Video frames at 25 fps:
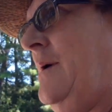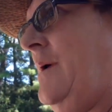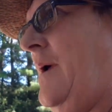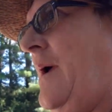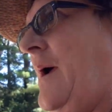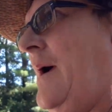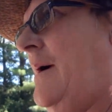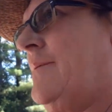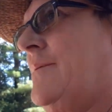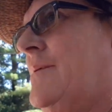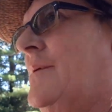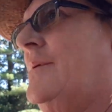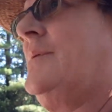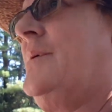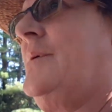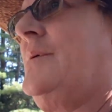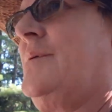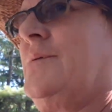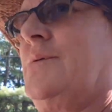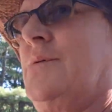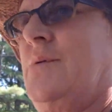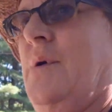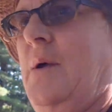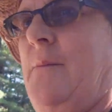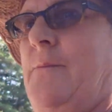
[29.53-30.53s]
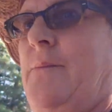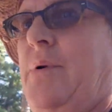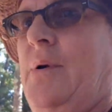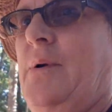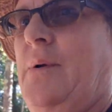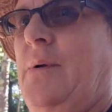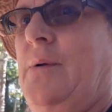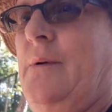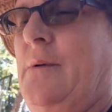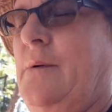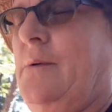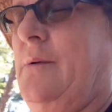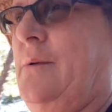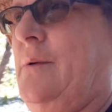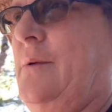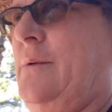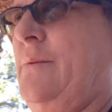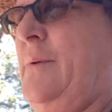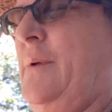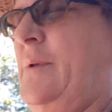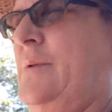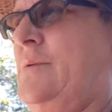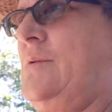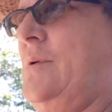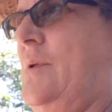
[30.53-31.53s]
after this trip
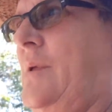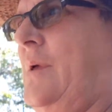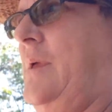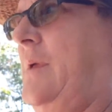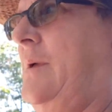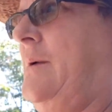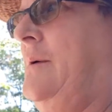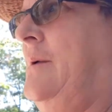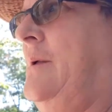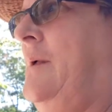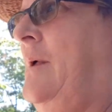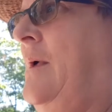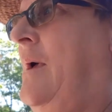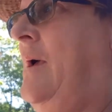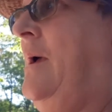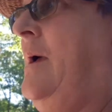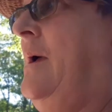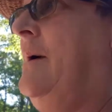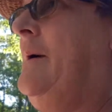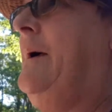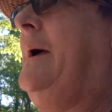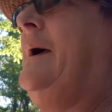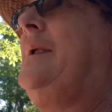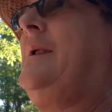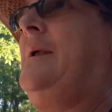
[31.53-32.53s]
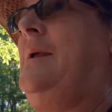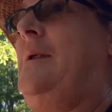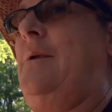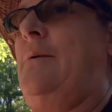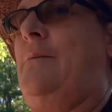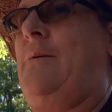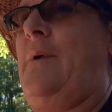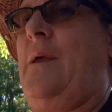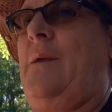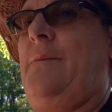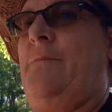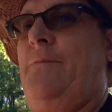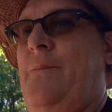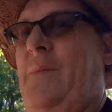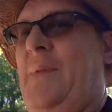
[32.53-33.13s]
eventually. At any rate,